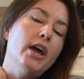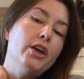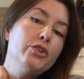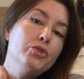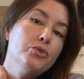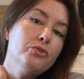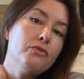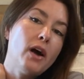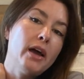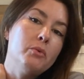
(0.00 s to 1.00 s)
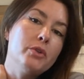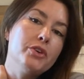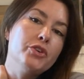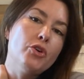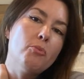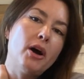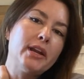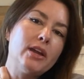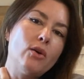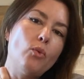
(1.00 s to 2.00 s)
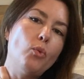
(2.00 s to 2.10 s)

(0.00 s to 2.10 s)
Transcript: And you find within your body